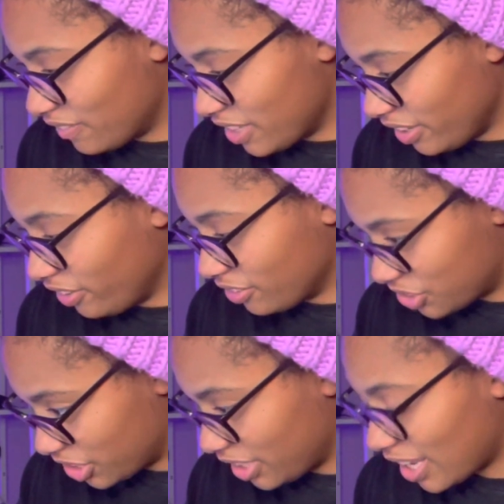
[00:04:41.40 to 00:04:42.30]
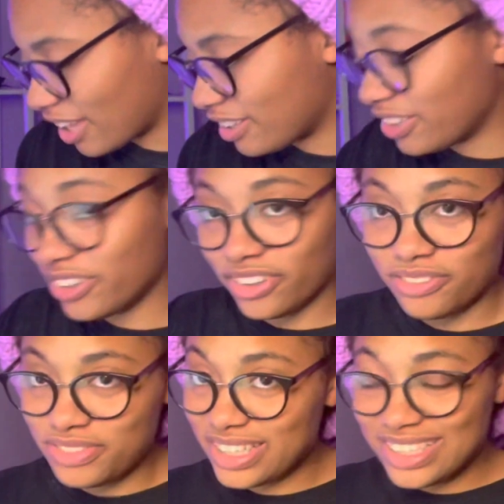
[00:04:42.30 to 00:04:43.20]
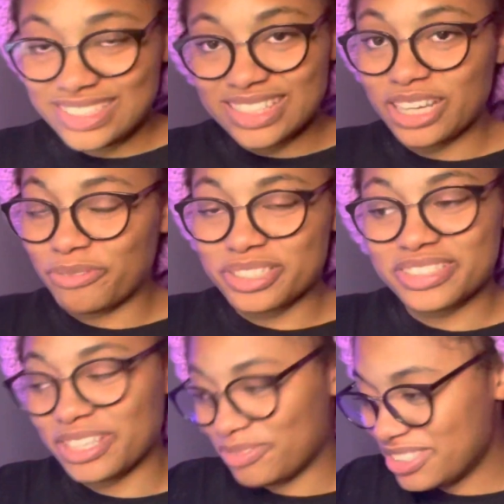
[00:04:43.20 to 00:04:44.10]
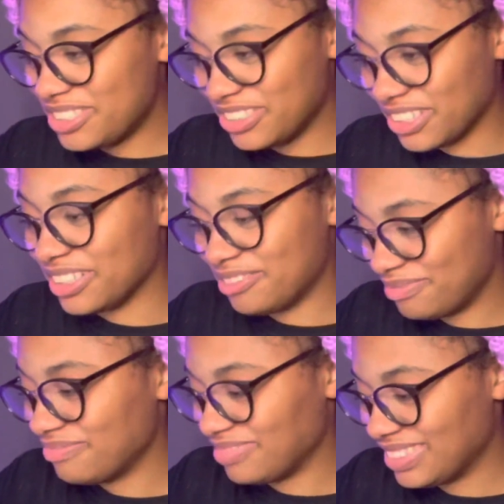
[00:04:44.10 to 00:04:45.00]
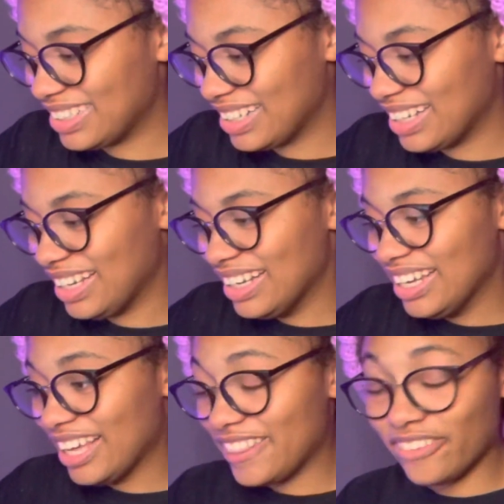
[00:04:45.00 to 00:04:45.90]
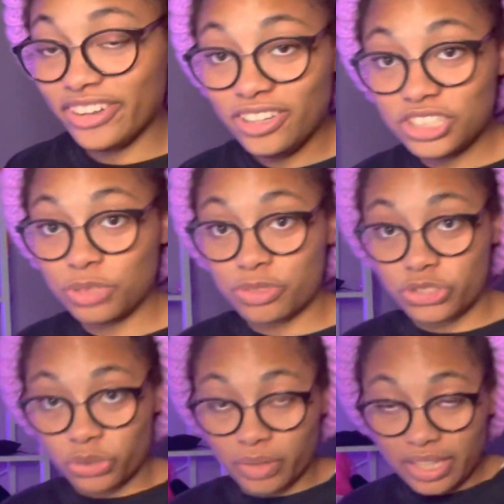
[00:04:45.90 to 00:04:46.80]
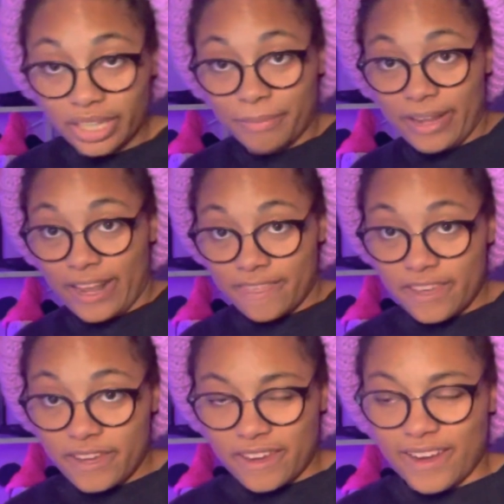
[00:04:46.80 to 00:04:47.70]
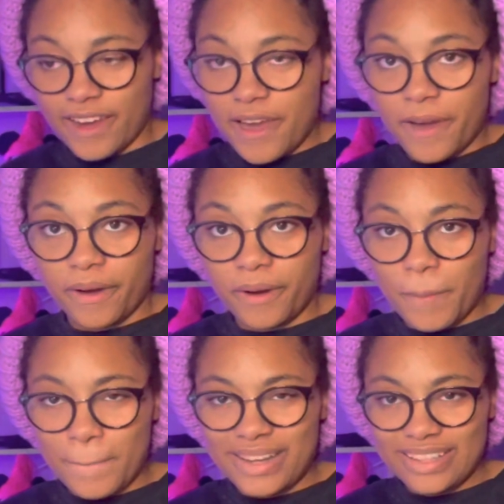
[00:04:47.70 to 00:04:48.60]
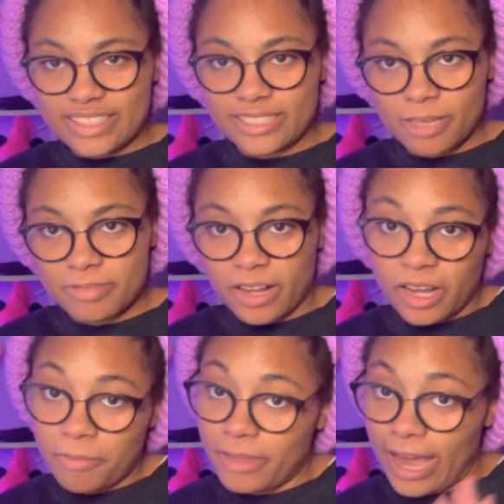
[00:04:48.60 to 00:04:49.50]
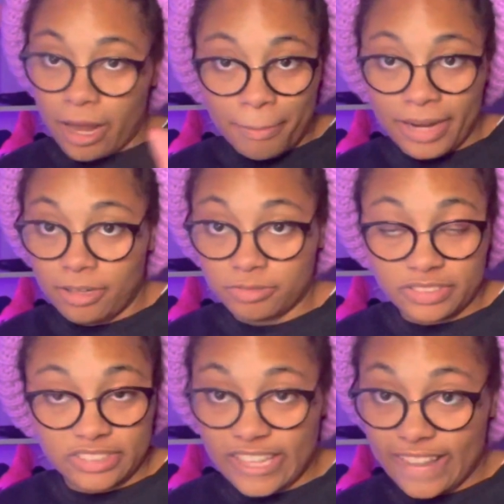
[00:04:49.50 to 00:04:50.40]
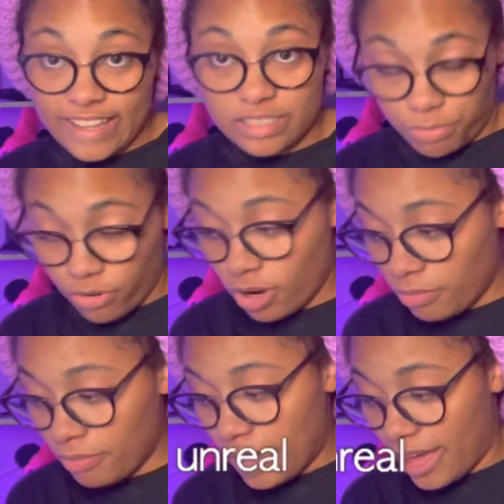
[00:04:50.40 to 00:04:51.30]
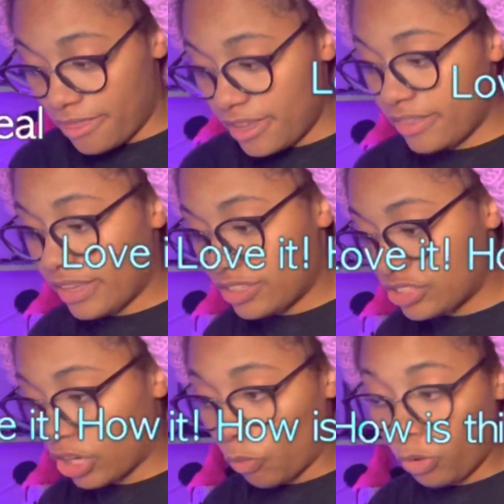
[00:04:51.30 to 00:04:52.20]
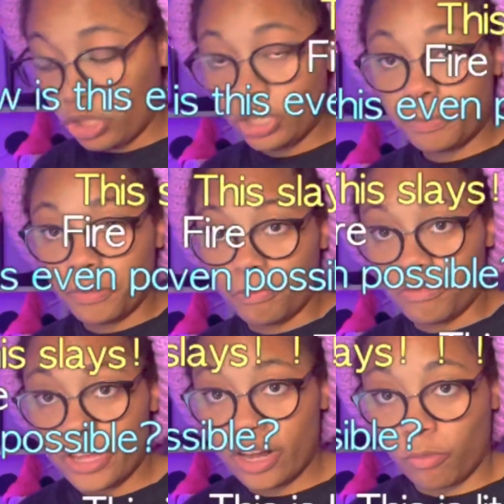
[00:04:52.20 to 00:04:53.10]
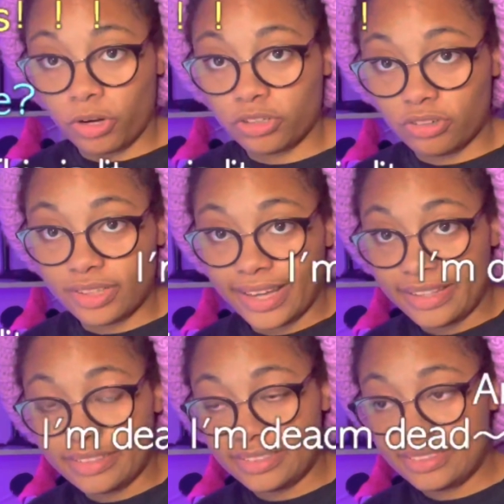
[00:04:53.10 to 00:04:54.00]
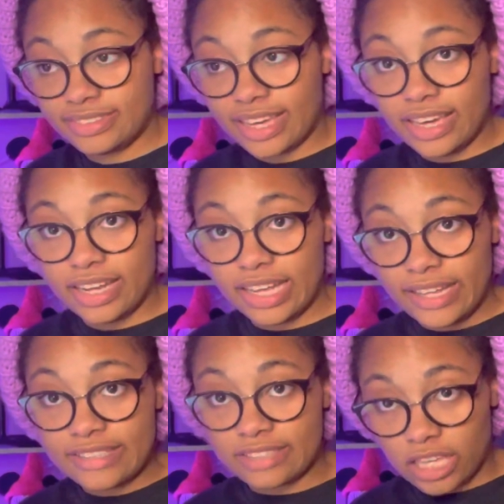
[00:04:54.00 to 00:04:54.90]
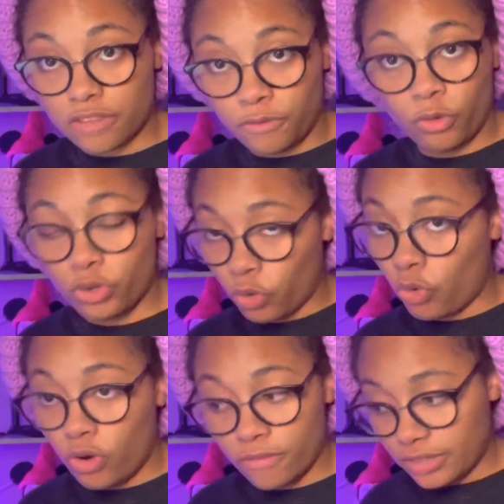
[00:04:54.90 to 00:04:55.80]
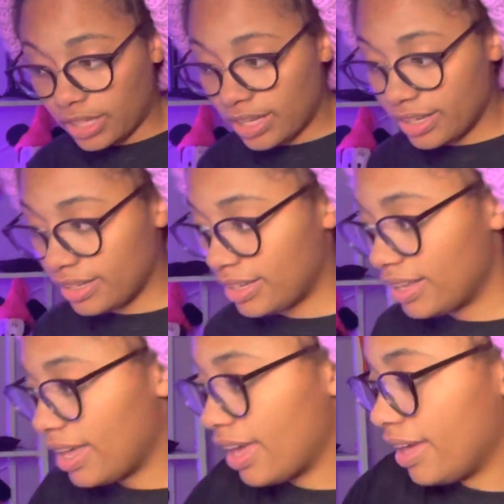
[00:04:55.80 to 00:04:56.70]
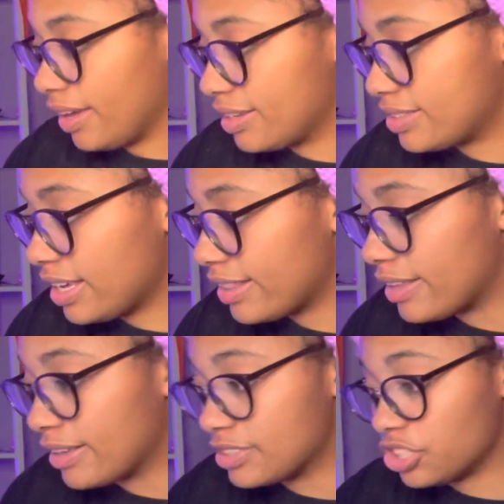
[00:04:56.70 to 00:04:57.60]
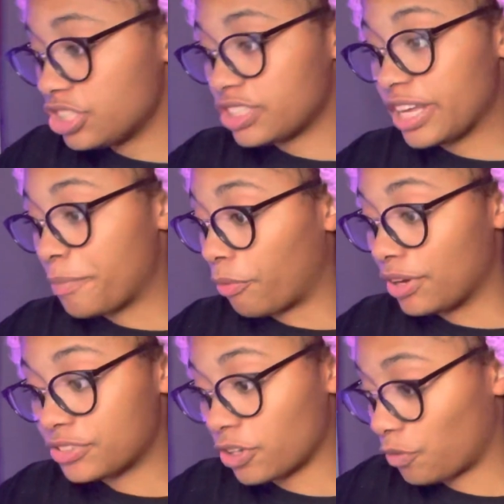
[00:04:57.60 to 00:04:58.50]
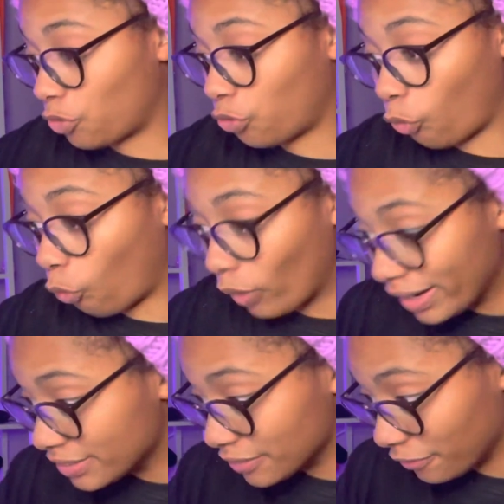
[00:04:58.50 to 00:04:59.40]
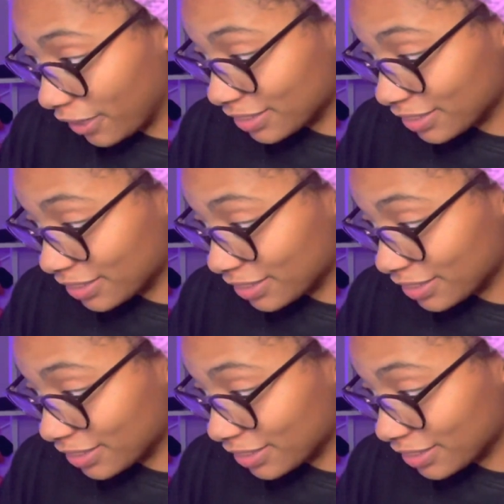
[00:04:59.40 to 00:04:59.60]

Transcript: the energy. I loved it. It was good. Their energy was so up, and I think, but at the same time, they're out of bounds. That's a problem. I think they just gotta work up. They gotta work on like staying inside the floor, don't go off the line, because the judges take points off crazy for that